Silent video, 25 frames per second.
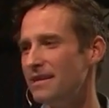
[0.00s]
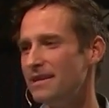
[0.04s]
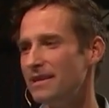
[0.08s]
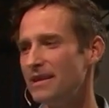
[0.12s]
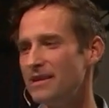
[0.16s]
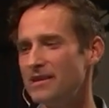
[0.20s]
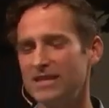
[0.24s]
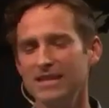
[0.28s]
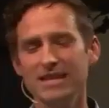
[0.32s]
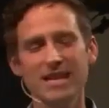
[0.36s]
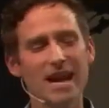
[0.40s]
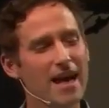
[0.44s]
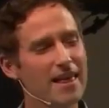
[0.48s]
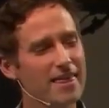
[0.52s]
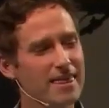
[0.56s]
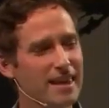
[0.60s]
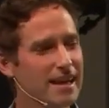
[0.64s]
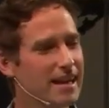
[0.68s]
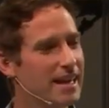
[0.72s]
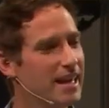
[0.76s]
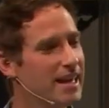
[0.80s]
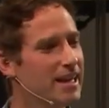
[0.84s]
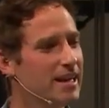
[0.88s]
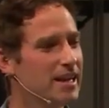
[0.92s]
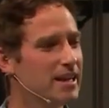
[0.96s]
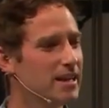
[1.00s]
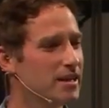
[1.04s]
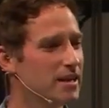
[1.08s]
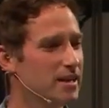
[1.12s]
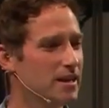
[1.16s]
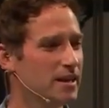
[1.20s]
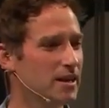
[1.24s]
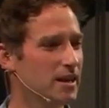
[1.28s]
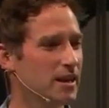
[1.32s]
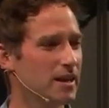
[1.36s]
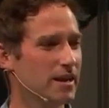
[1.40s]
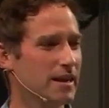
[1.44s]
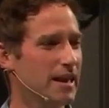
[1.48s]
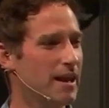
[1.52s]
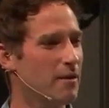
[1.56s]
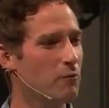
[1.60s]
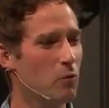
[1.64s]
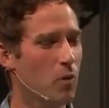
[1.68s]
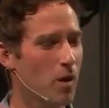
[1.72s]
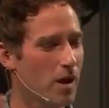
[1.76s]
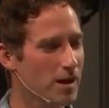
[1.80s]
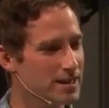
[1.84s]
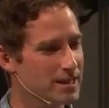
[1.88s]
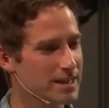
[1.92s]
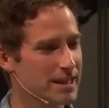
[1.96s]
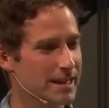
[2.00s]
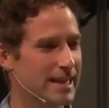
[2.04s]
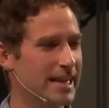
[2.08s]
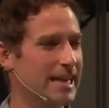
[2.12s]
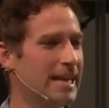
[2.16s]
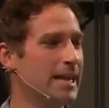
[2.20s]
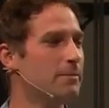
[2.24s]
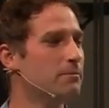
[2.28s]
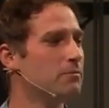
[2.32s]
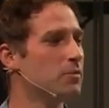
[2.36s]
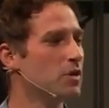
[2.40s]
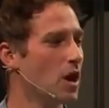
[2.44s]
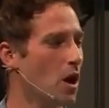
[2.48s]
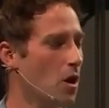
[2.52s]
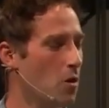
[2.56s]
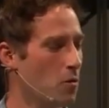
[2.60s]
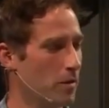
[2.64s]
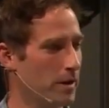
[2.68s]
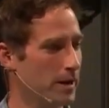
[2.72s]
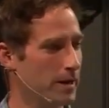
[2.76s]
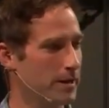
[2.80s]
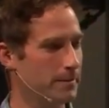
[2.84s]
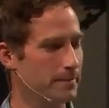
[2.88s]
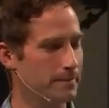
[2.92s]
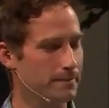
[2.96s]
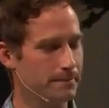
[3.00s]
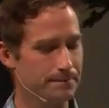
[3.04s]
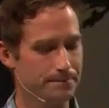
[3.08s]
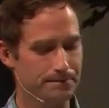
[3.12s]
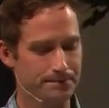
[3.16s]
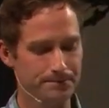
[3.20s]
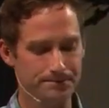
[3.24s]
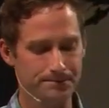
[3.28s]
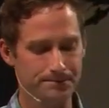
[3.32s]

There's nothing in you that wants to keep going.